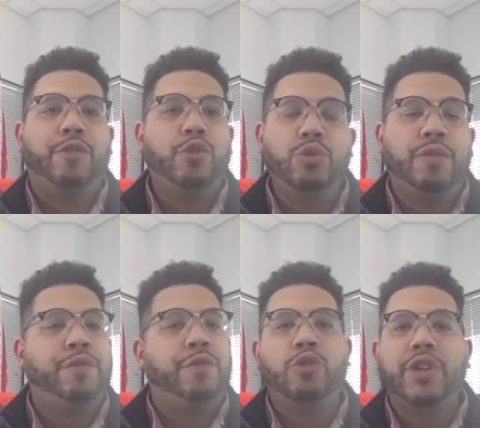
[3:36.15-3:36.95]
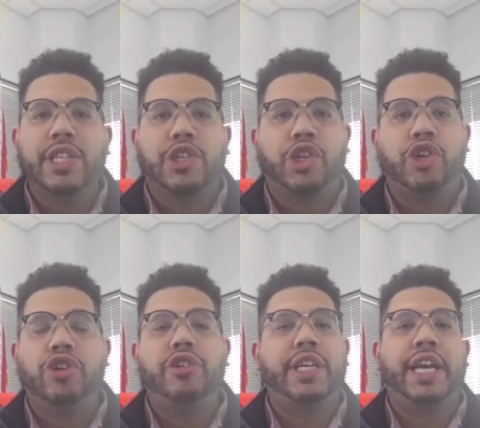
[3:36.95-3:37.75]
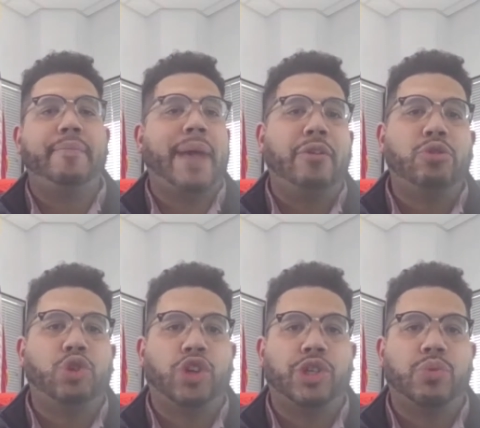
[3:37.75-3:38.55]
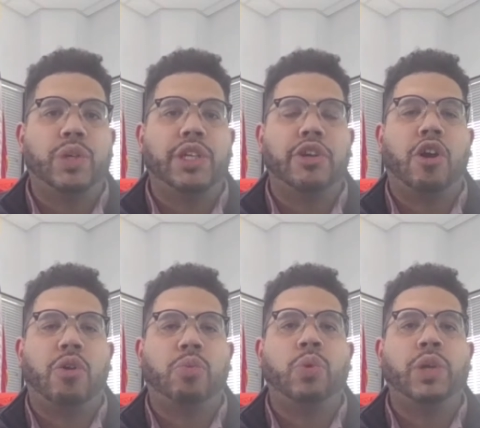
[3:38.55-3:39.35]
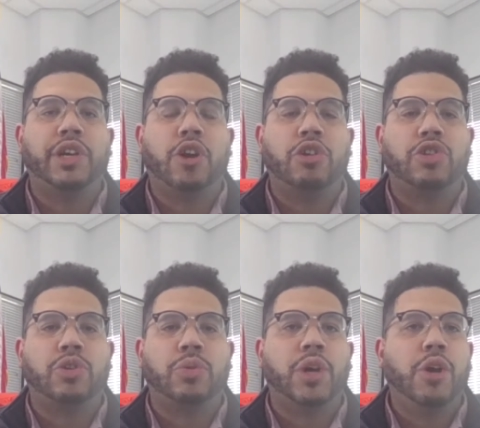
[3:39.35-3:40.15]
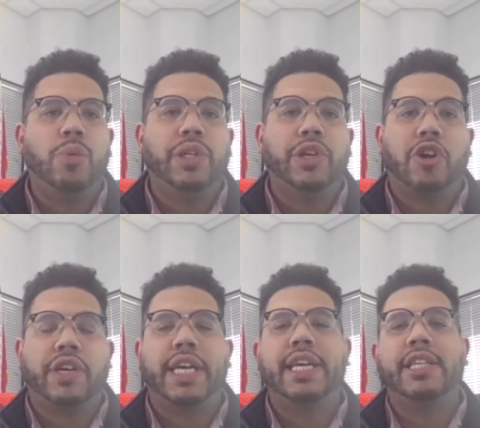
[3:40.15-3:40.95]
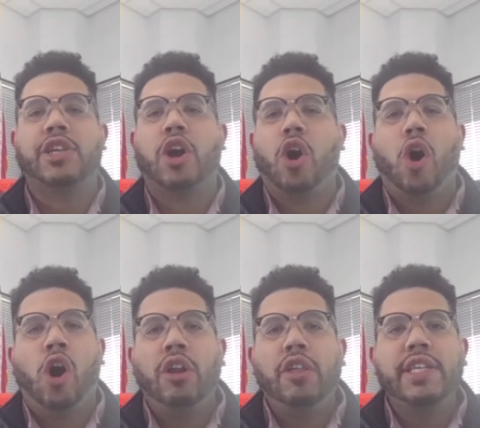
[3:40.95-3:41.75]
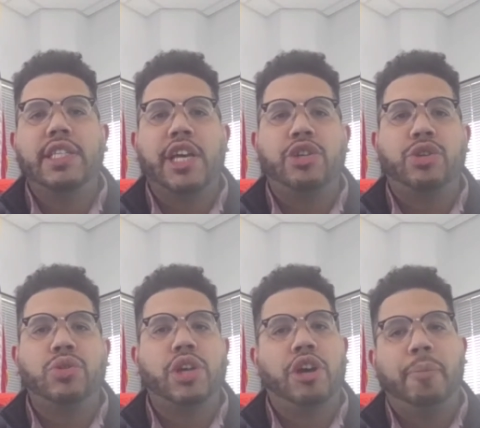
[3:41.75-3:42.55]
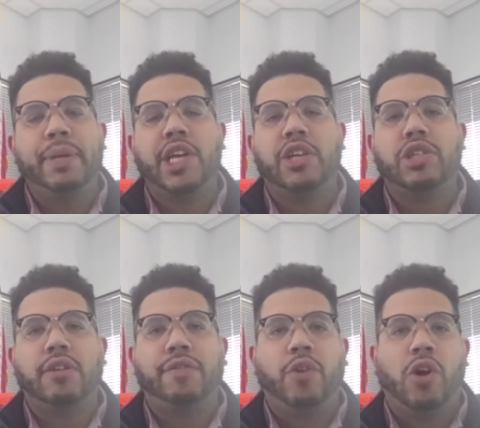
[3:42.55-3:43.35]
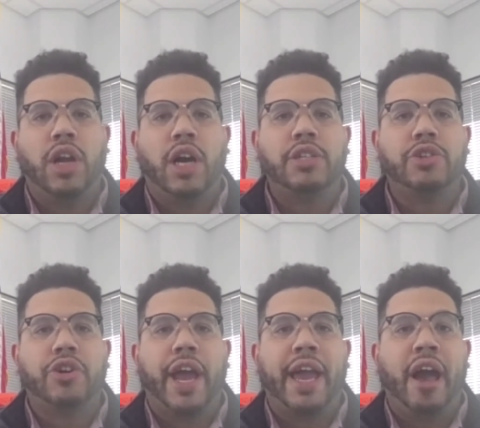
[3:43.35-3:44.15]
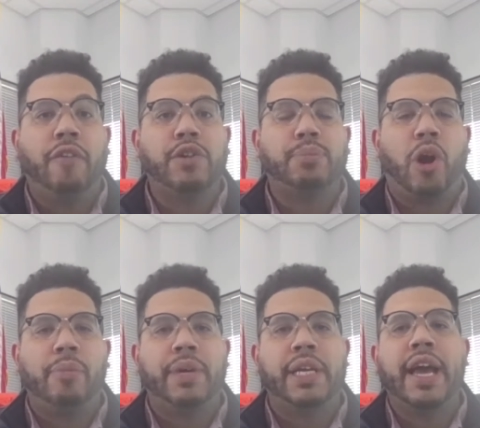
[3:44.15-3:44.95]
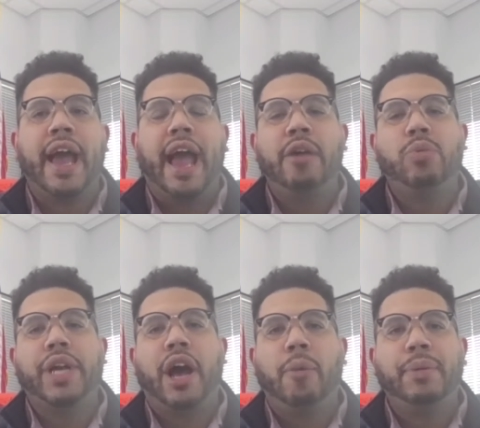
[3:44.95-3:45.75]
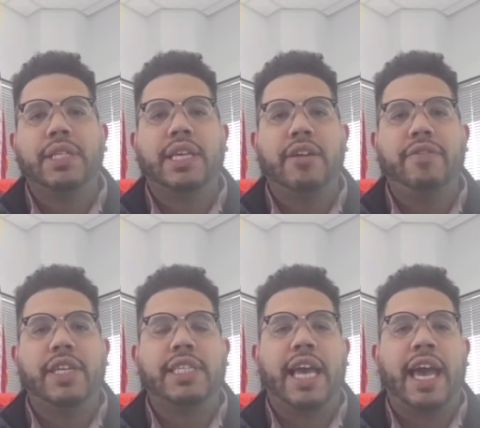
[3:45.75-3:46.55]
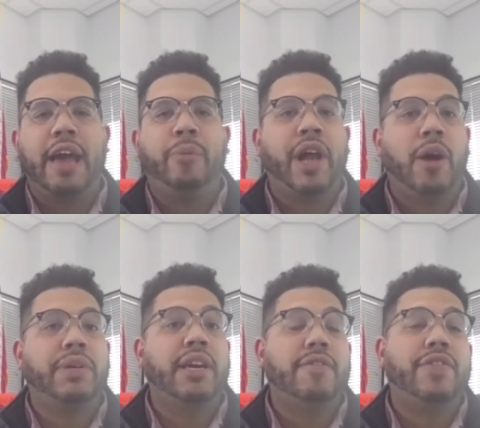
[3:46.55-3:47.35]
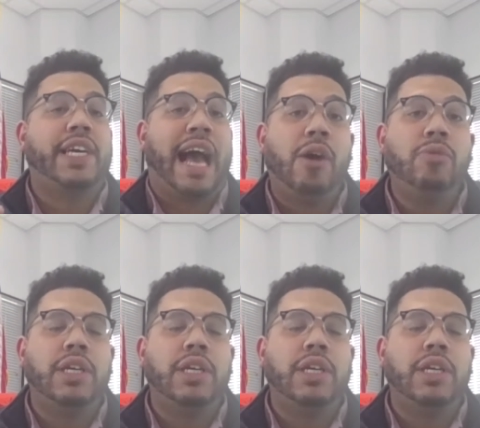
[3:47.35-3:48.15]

food food insecurity and malnutrition within our within our within our kids. All of these issues could potentially fall under a health department and would help us give us, it would help give the county